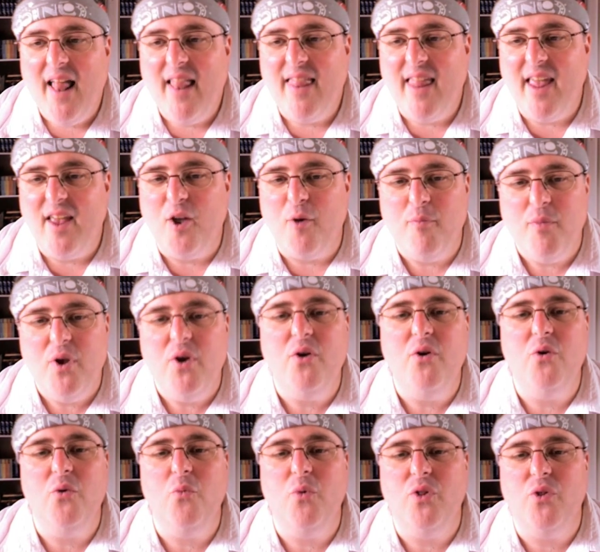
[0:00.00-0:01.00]
they
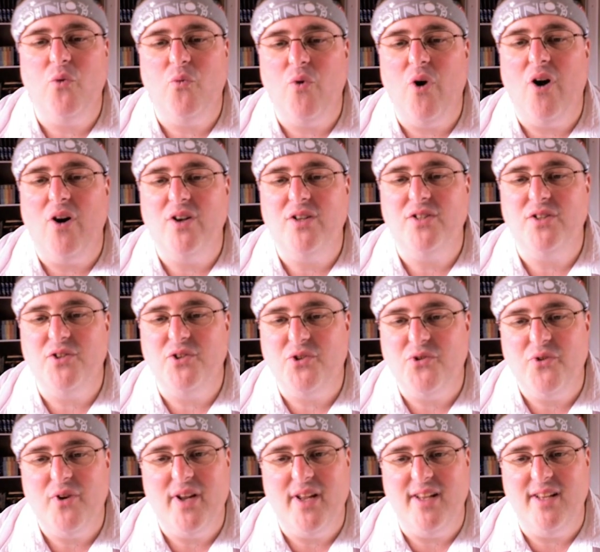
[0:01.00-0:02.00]
commune with the rocks and
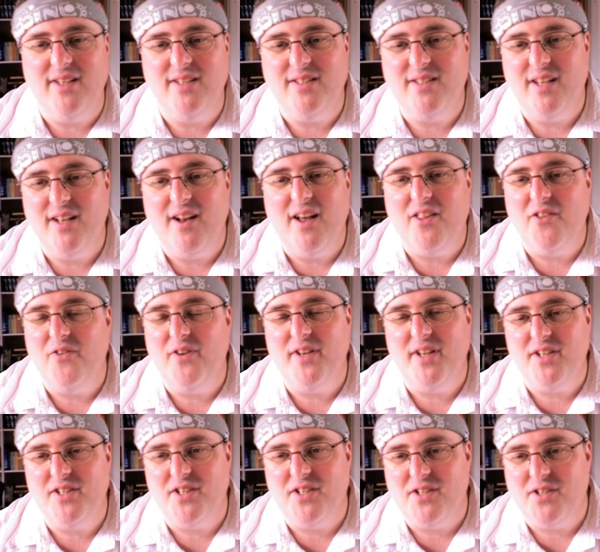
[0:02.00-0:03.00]
trees. In other
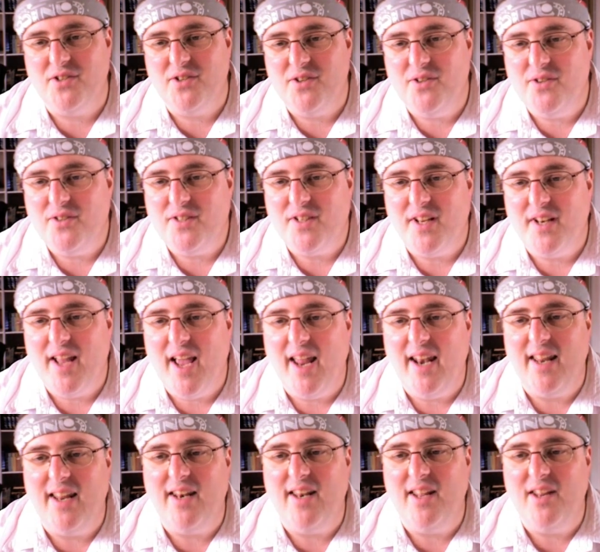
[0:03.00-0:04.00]
Indigenous news,
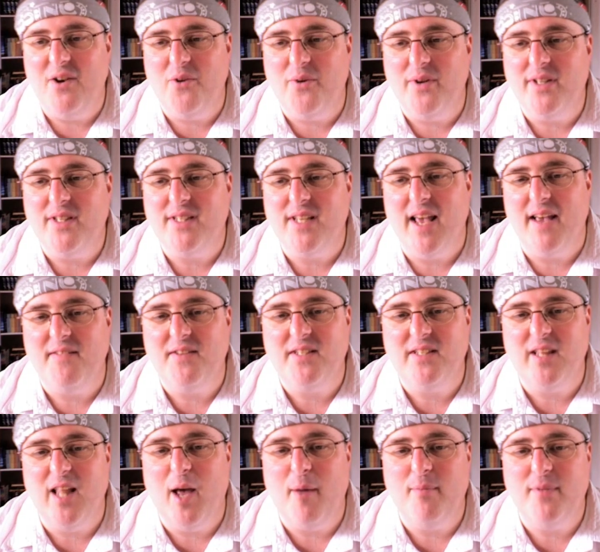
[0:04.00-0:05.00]
Canadian Inuits have
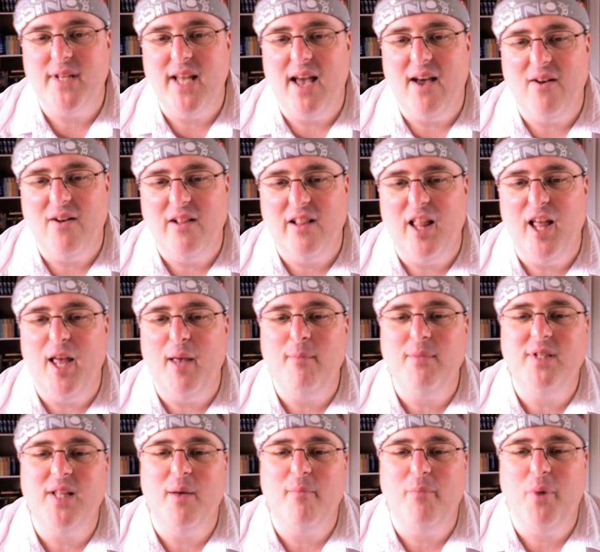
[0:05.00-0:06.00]
slapped down
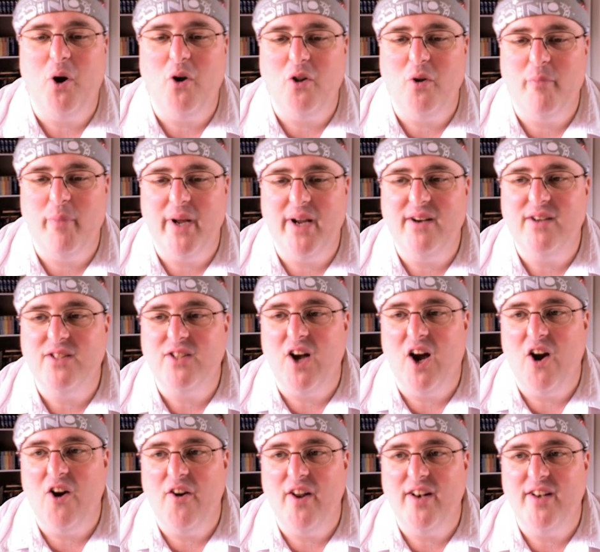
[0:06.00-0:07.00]
claims that polar bears
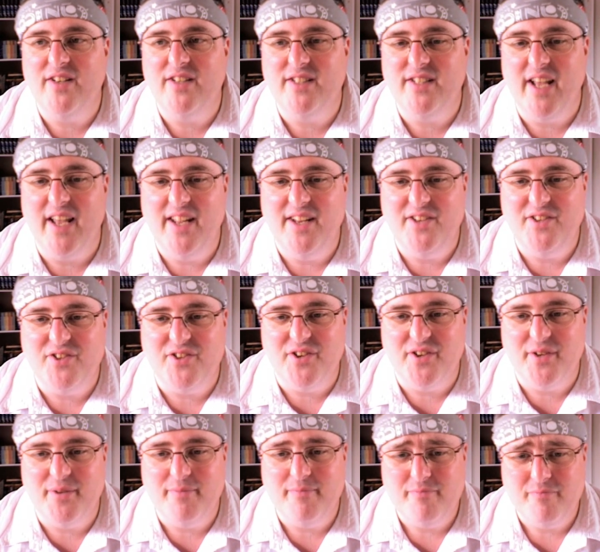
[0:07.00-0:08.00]
are
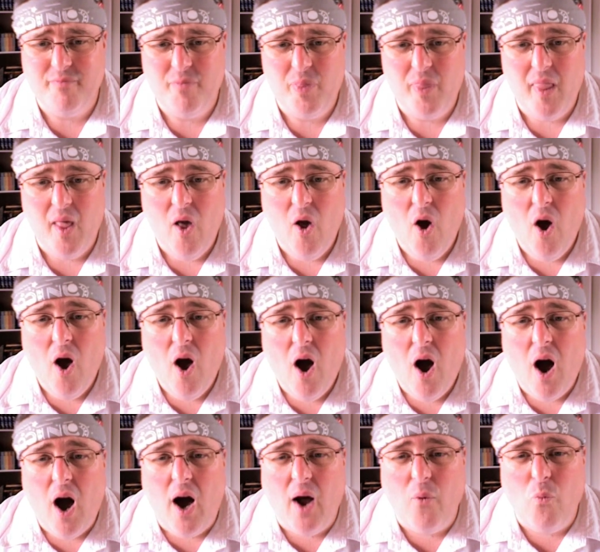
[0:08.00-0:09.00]
endangered.
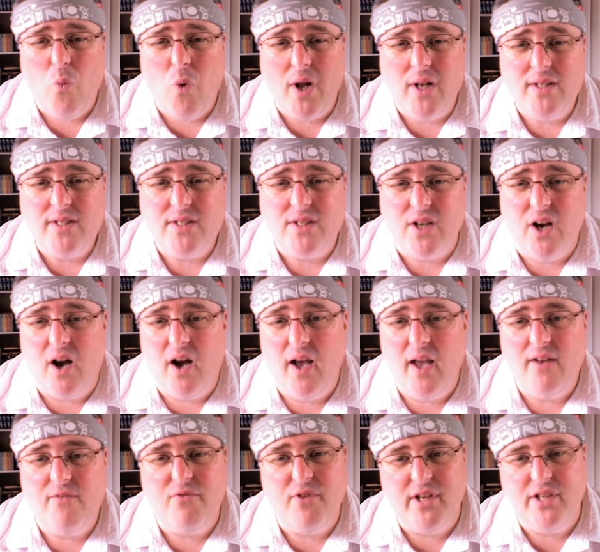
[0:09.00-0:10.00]
On one
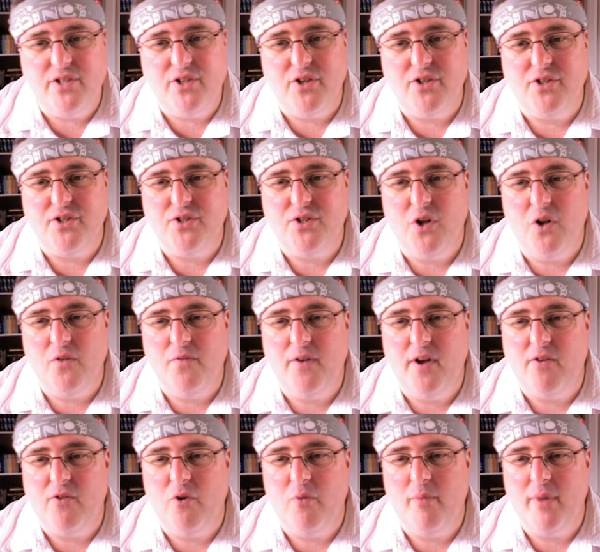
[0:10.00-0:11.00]
side, researchers told
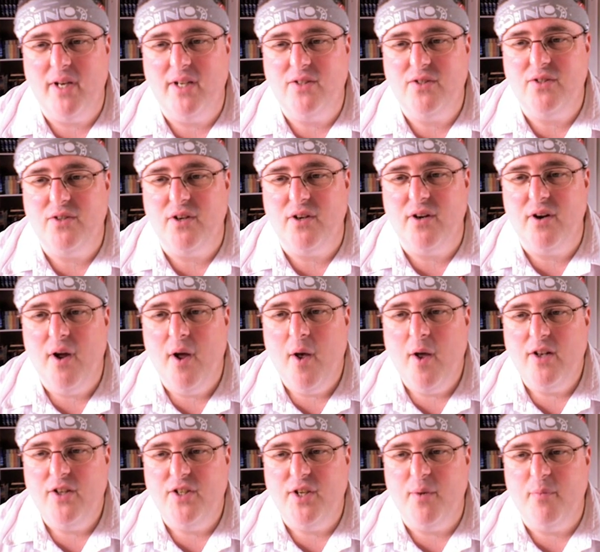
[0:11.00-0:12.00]
Federal Minister
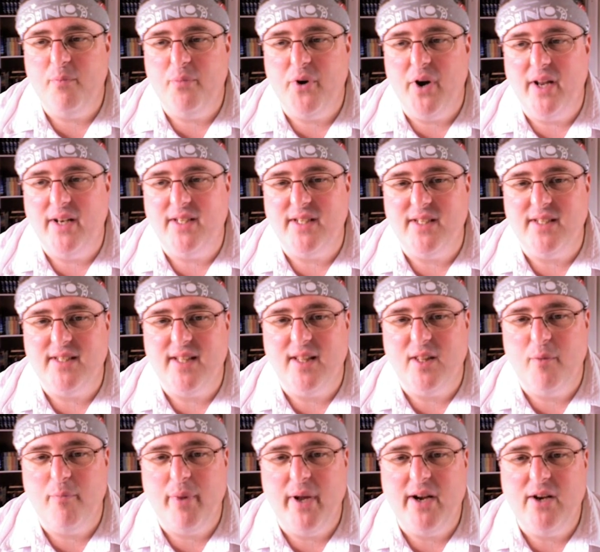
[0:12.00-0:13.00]
Jim Prentice that
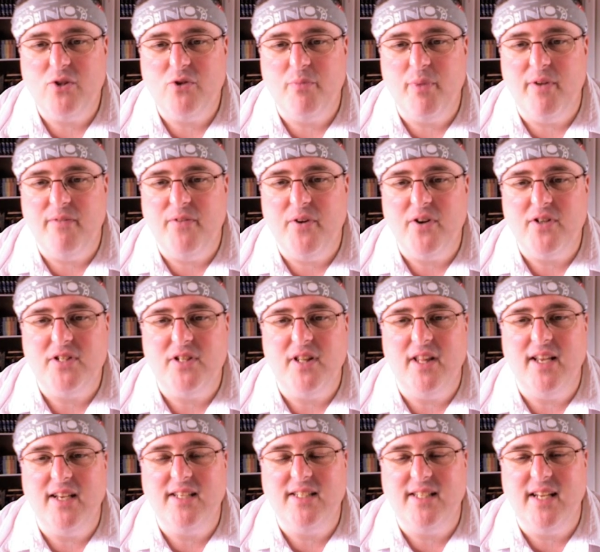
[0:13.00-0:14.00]
the bears would be
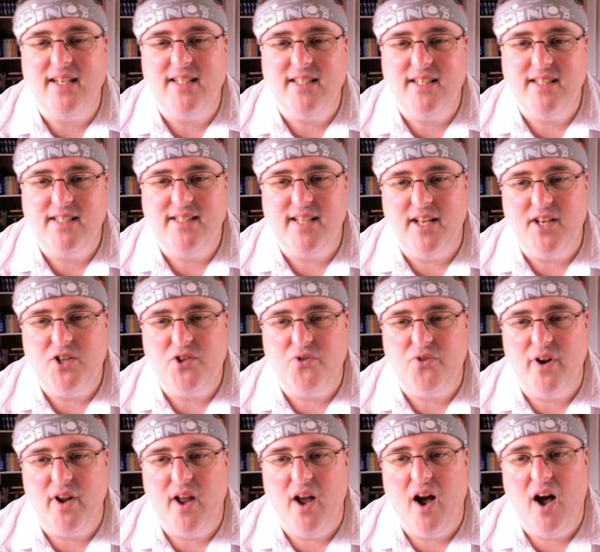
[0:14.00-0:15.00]
virtually extinct in a
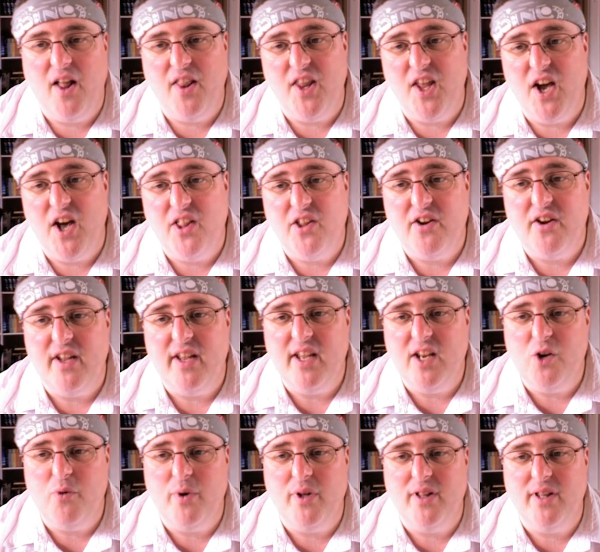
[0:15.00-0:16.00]
century. On the other,
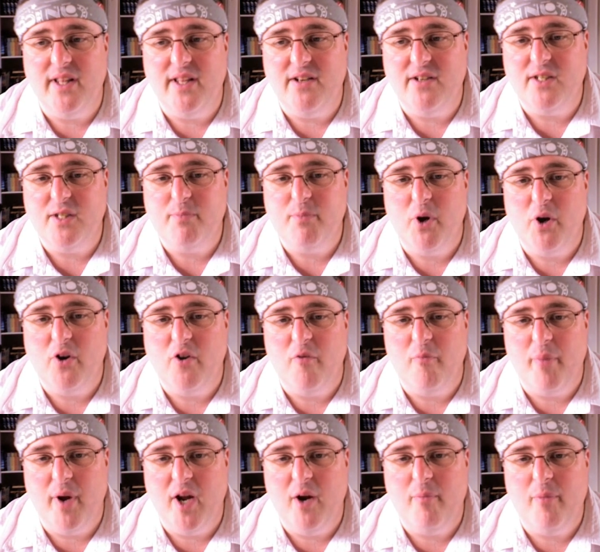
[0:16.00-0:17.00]
Inuit leaders spoke
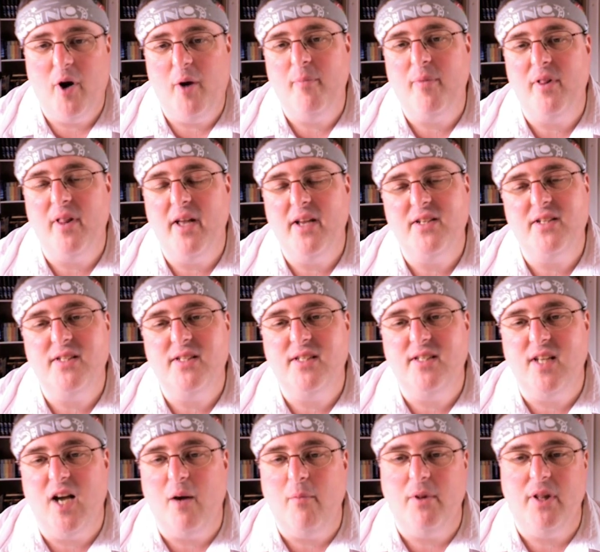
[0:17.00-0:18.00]
of bear populations
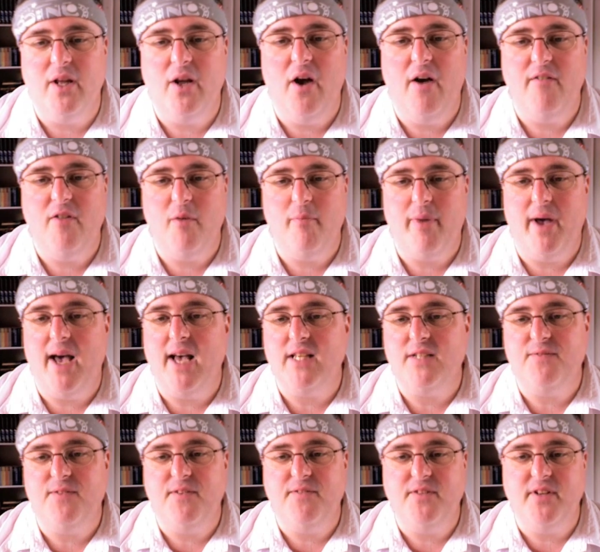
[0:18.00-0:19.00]
doubling over the
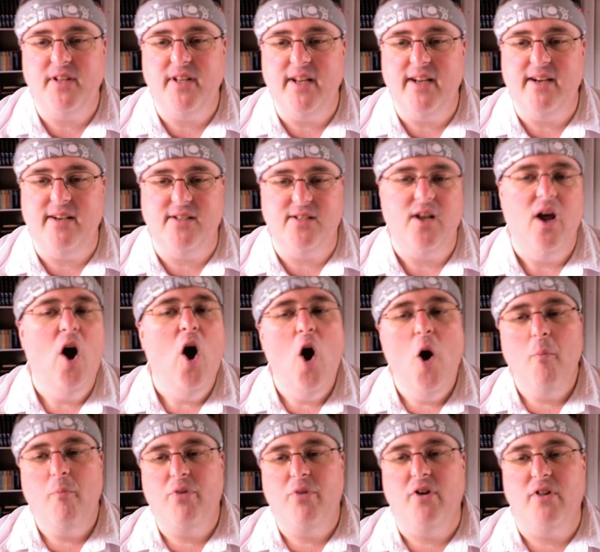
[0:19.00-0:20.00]
past 50 years,
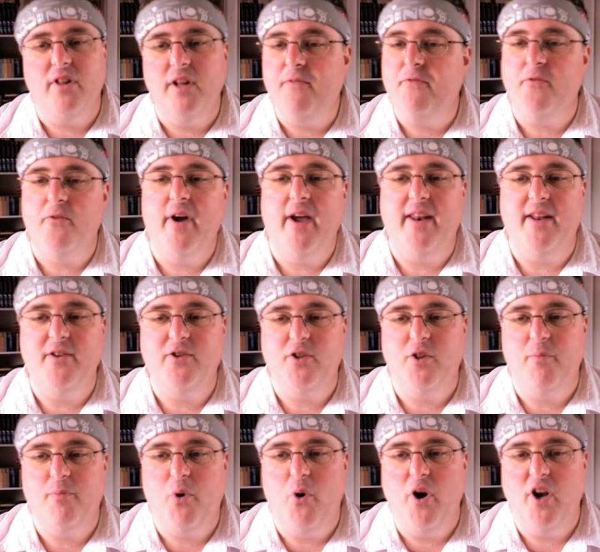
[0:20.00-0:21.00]
proliferating to
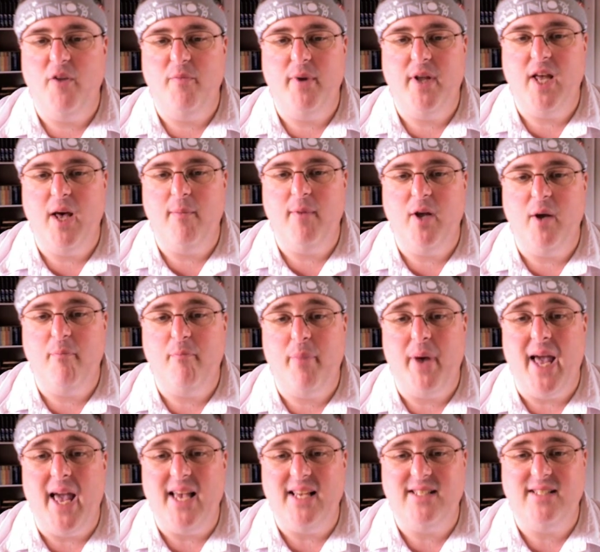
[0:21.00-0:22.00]
the point of becoming a
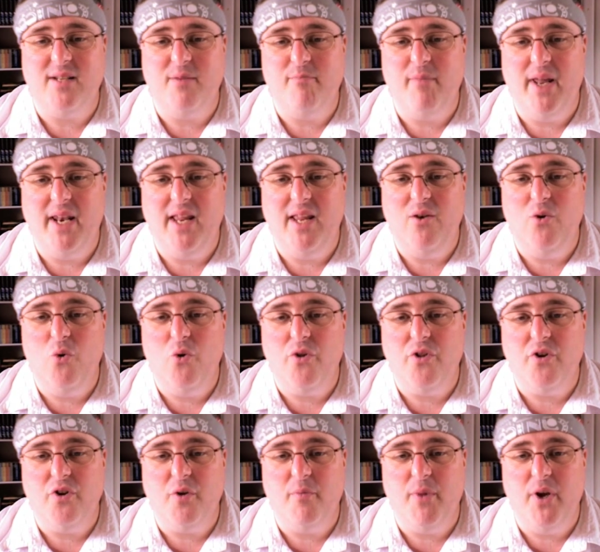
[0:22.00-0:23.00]
pest in many
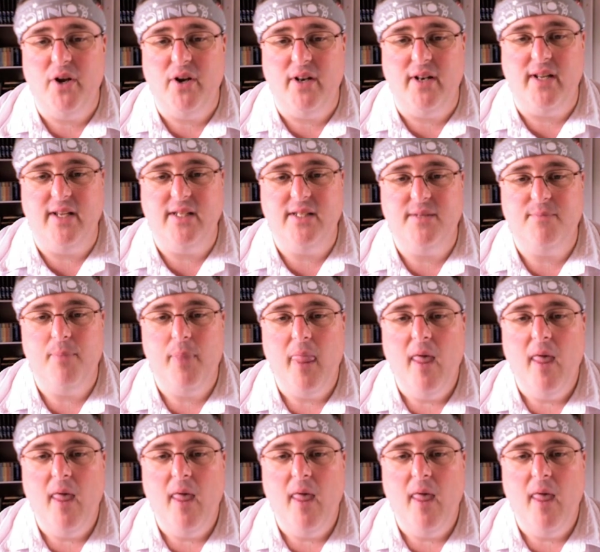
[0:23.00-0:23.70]
northern communities.